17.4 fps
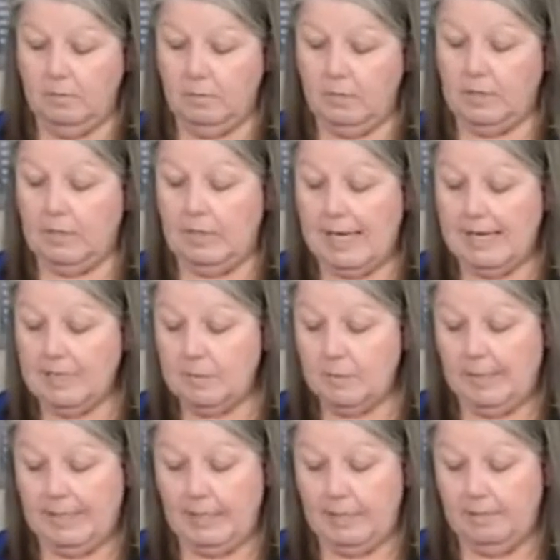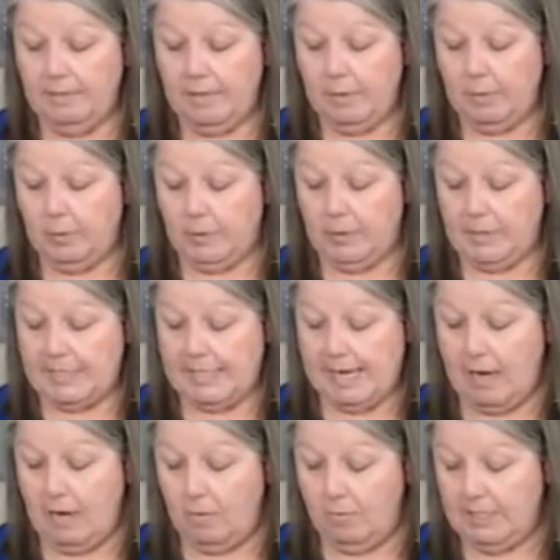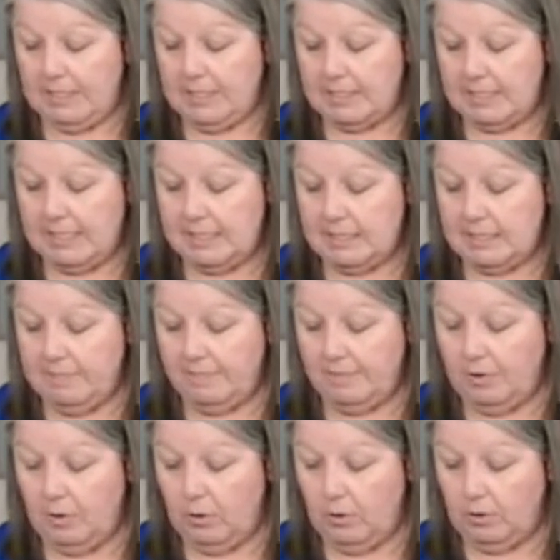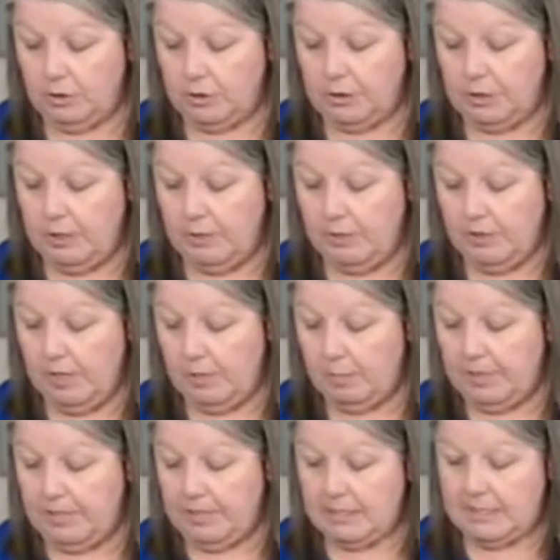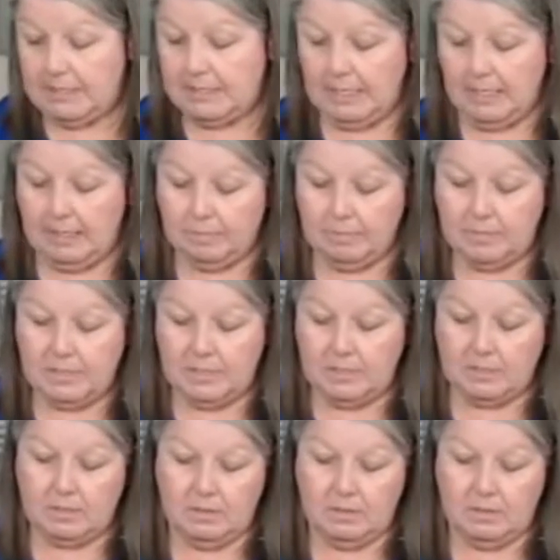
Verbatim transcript: Well, the last weekend of February is out because that's the floral show, and I'll be at Sims.